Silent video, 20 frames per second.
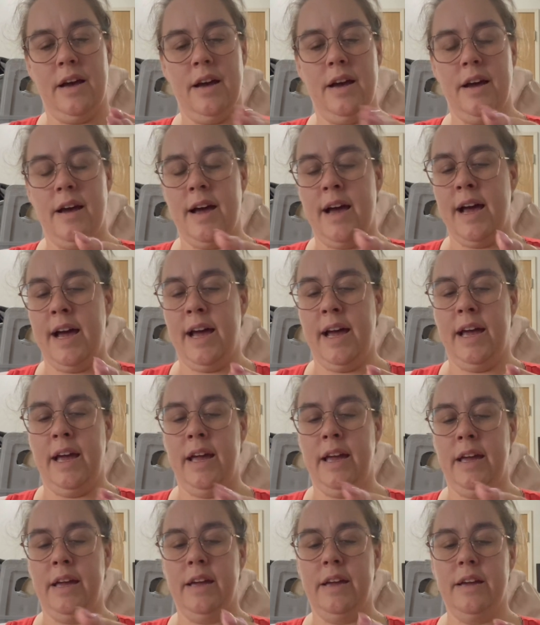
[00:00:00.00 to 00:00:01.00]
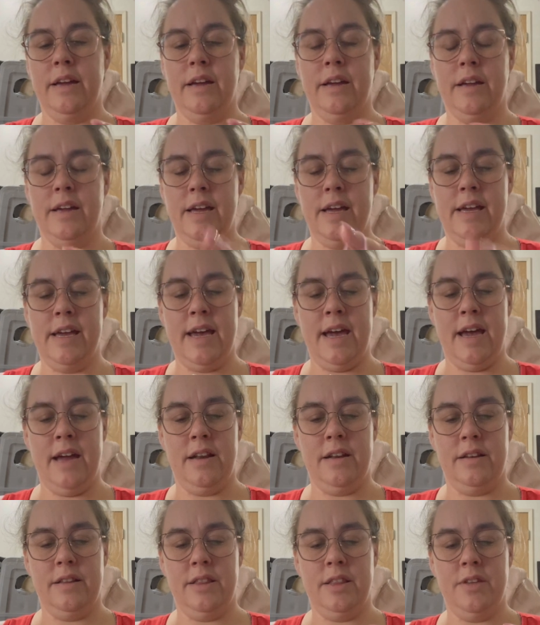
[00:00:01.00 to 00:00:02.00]
I can
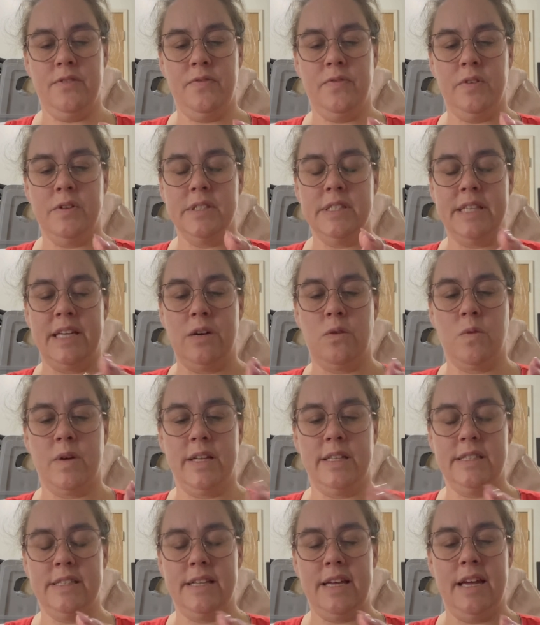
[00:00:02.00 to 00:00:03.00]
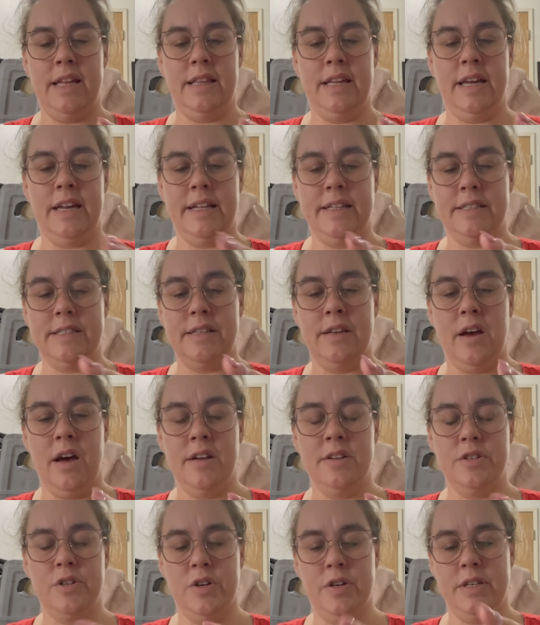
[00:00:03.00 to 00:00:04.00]
get the full sequence and that it's
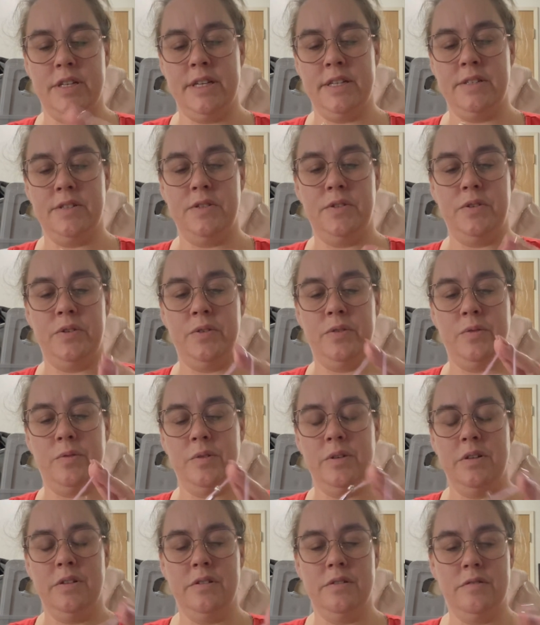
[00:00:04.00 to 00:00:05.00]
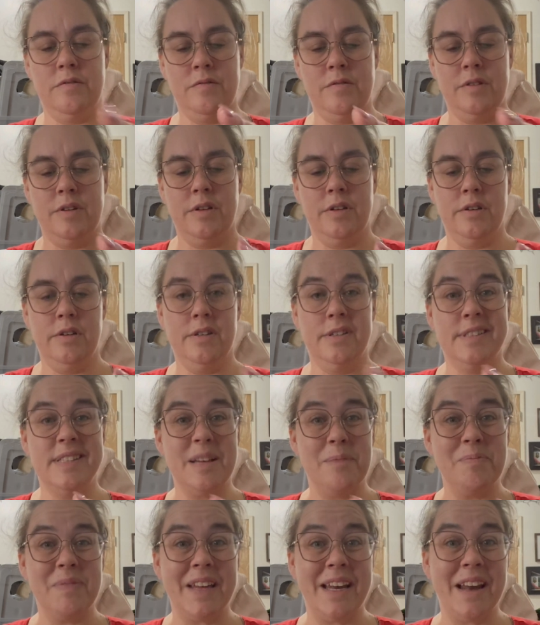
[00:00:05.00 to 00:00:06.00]
not turned into
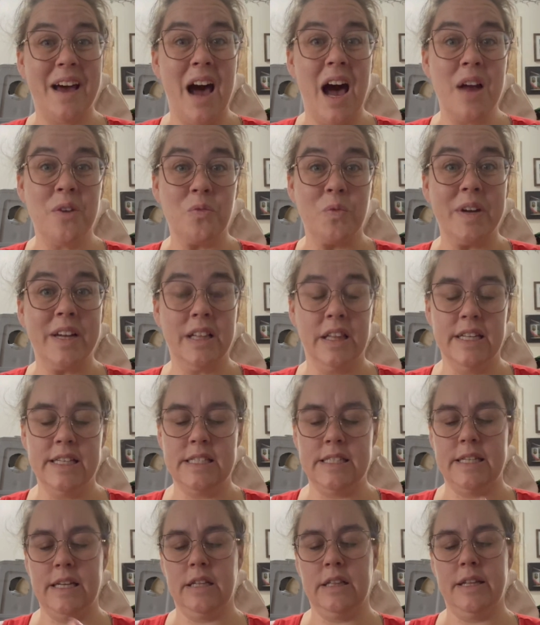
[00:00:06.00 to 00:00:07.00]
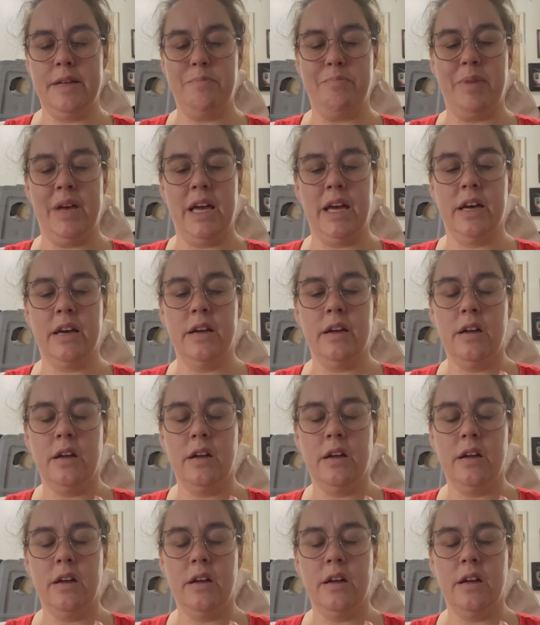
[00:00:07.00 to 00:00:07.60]
something unrealistically big.